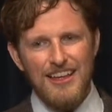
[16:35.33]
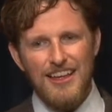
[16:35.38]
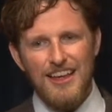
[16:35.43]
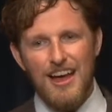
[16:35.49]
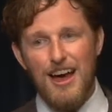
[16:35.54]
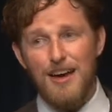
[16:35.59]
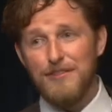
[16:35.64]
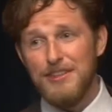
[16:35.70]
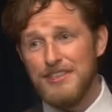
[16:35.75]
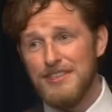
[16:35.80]

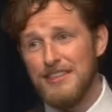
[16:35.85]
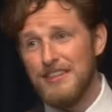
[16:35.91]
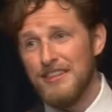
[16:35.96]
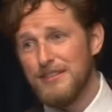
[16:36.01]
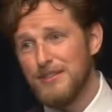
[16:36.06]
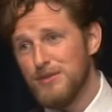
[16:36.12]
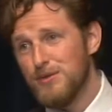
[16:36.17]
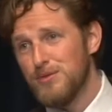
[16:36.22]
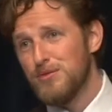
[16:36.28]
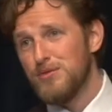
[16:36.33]
Obviously,
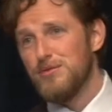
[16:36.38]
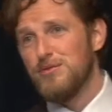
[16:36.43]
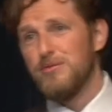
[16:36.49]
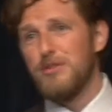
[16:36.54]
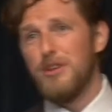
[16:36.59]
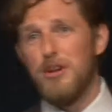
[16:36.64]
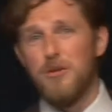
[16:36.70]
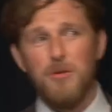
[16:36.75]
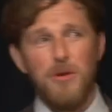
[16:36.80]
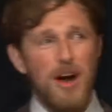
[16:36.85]
there's, you
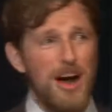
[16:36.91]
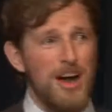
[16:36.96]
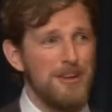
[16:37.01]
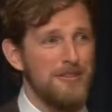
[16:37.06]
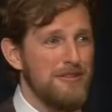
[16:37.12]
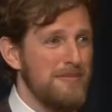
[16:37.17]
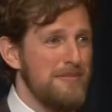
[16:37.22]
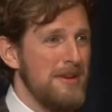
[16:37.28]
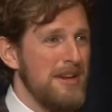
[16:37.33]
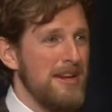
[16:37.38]
know, one
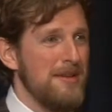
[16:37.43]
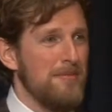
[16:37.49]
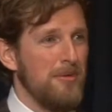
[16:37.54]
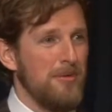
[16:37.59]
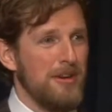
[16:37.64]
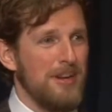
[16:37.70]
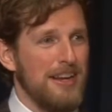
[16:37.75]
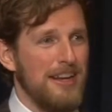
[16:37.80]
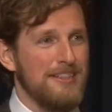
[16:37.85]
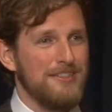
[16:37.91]
hundred meetup
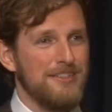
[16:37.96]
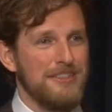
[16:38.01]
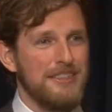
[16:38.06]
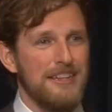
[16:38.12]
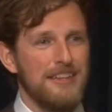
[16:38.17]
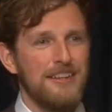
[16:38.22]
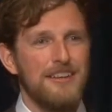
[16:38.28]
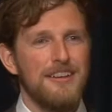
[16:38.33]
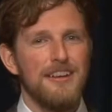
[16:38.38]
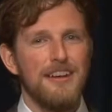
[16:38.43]
organizers
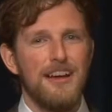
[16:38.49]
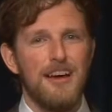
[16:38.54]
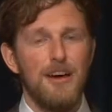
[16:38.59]
here, uh,